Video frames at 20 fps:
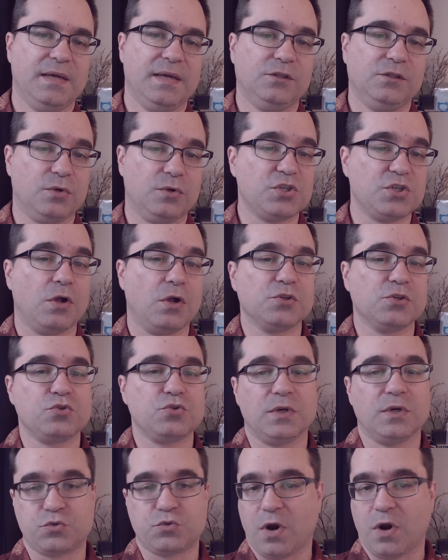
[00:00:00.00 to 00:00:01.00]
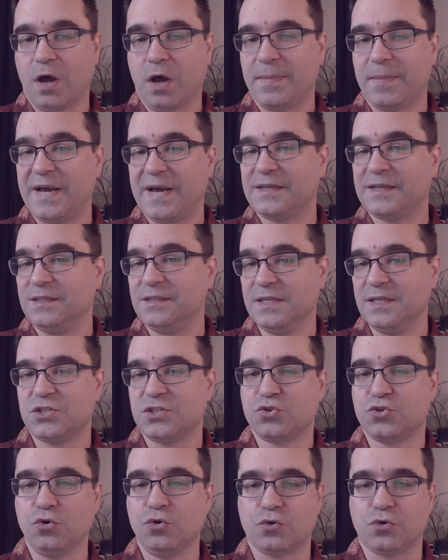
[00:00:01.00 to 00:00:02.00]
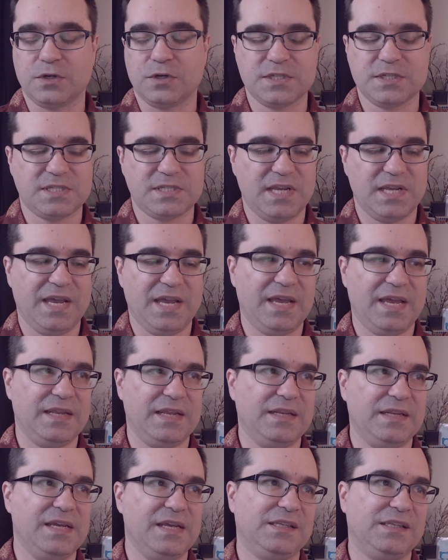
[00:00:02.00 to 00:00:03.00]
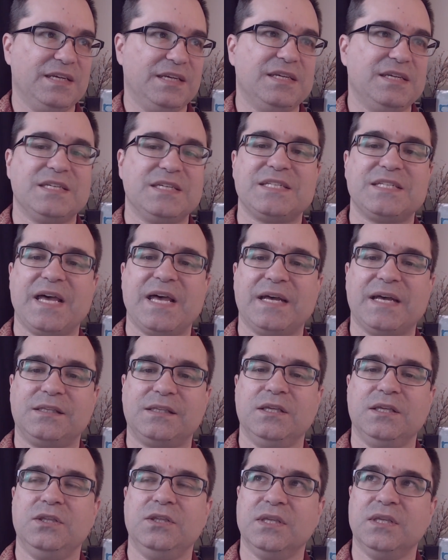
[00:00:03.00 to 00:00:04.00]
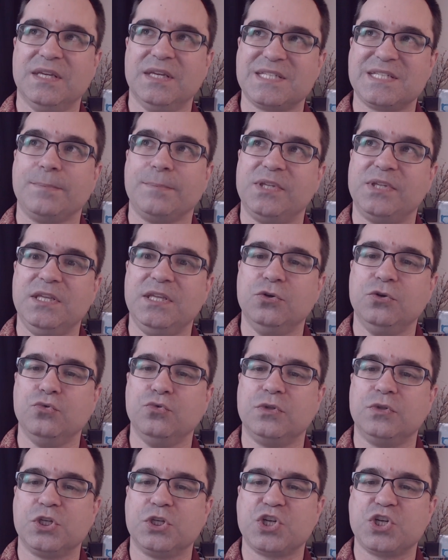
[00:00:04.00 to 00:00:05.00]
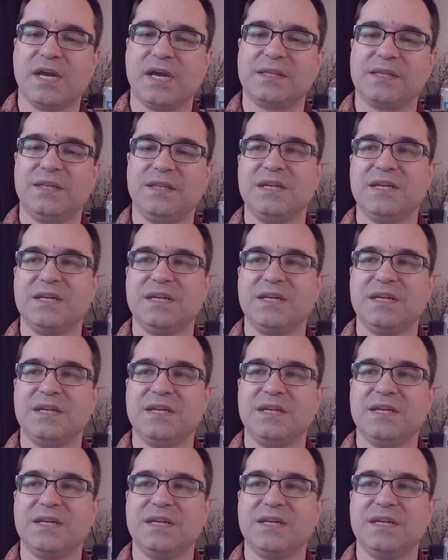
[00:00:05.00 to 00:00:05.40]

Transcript: There is also a drawback to this source, and it is that it's up to you to check that